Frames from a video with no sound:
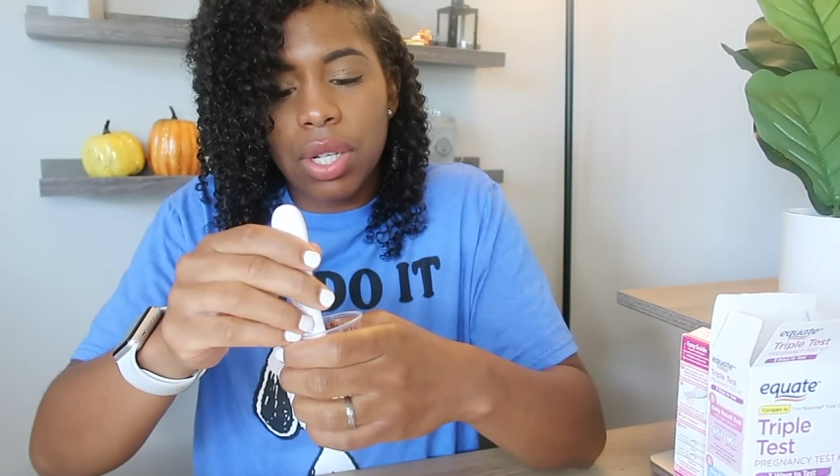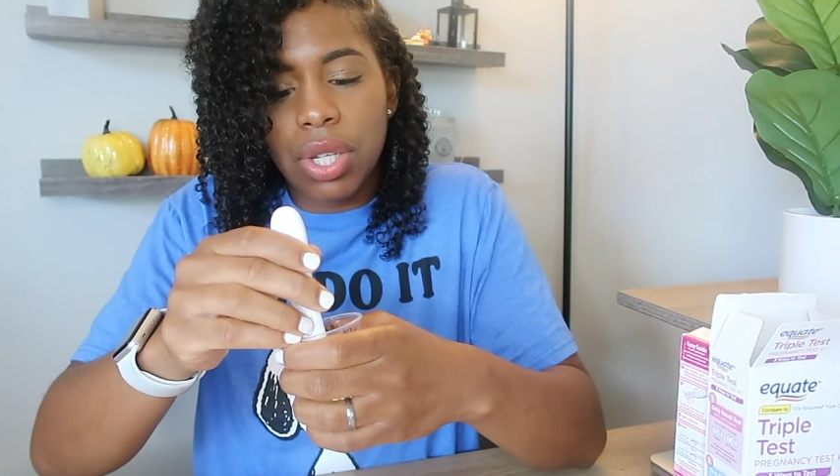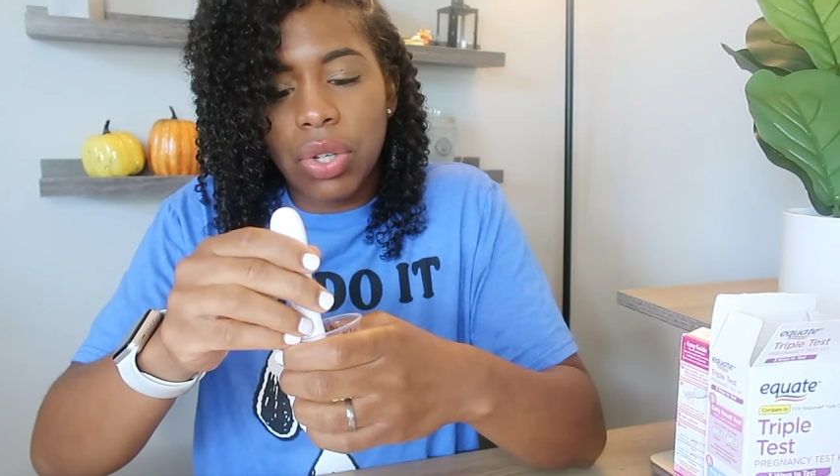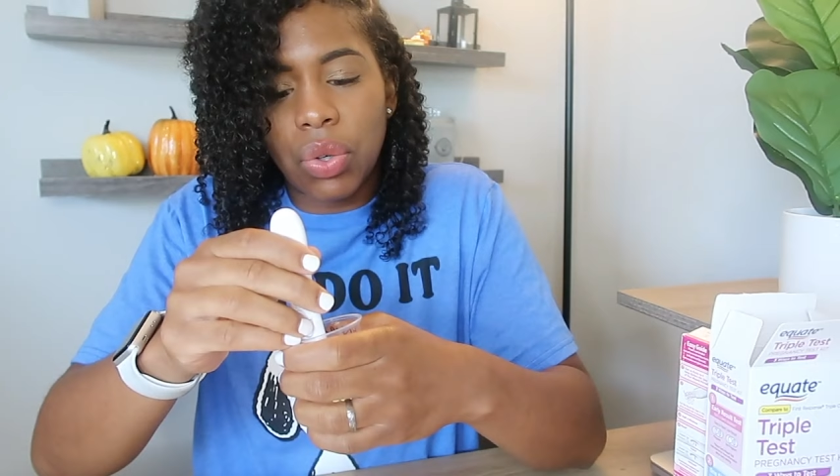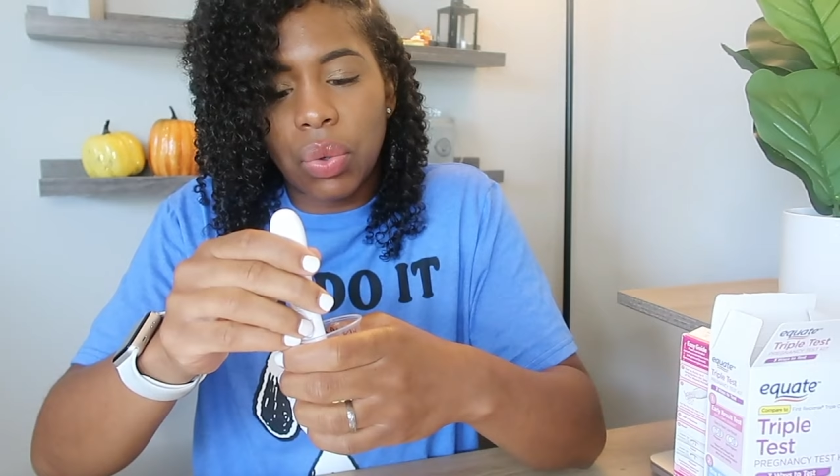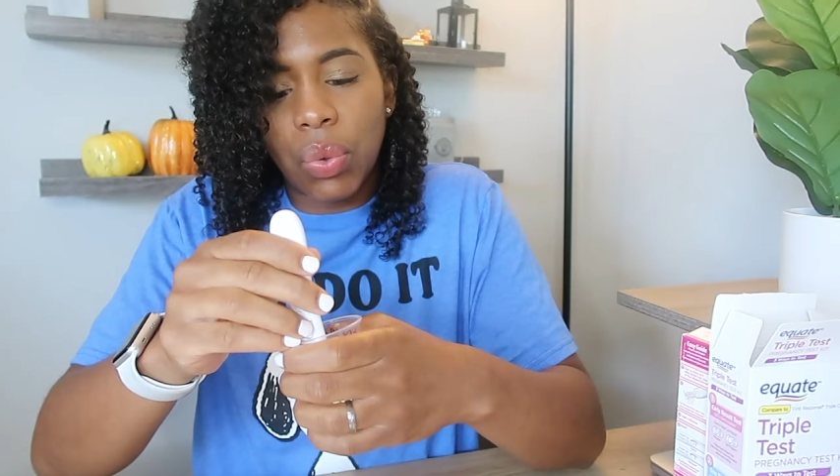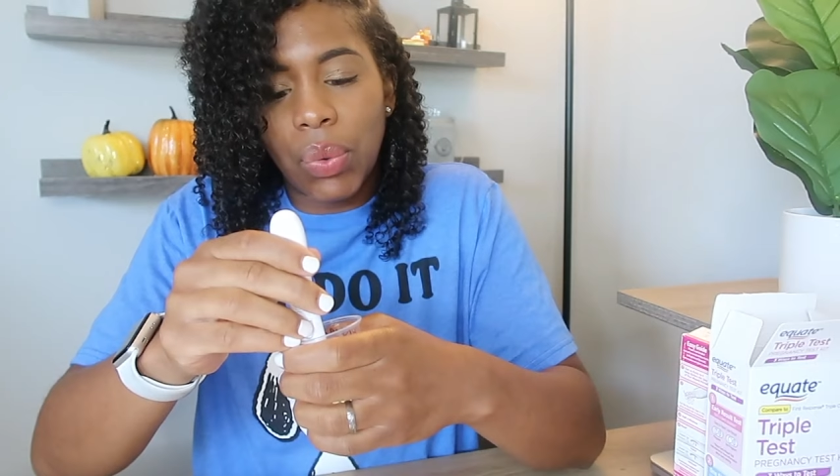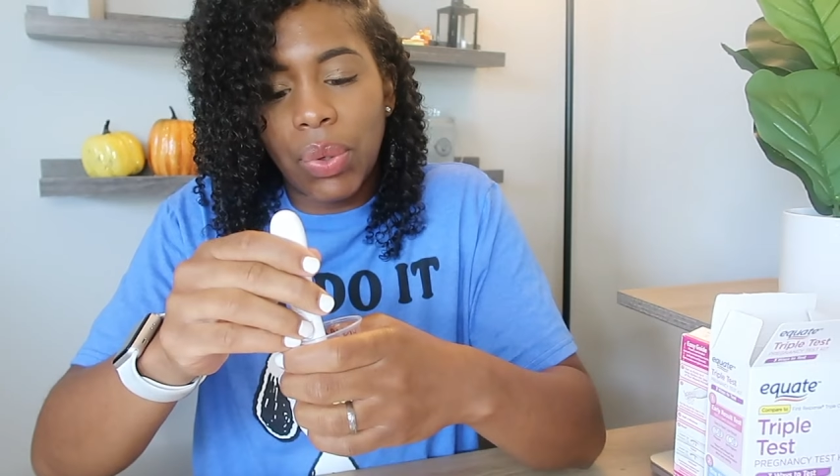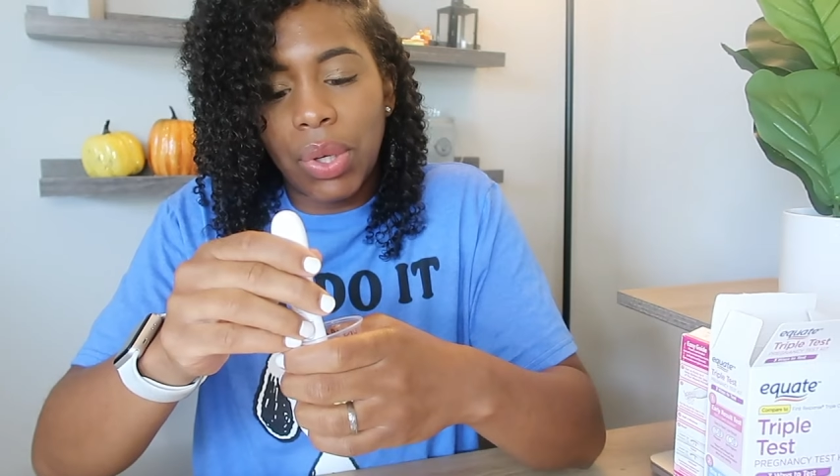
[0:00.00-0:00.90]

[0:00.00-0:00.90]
two,